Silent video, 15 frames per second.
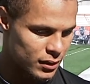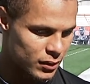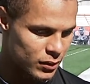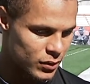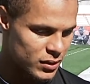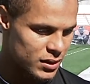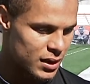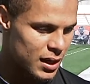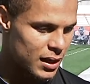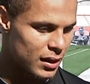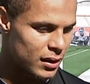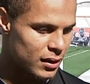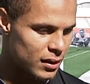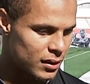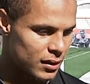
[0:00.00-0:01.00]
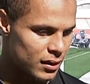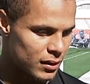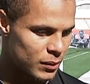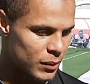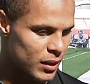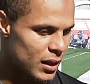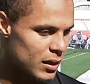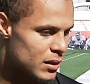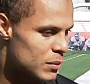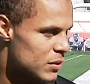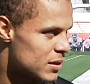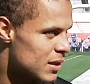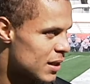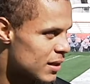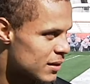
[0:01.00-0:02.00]
we just got to eliminate the
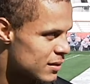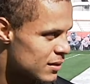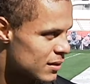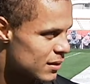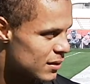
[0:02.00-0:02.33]
mistakes.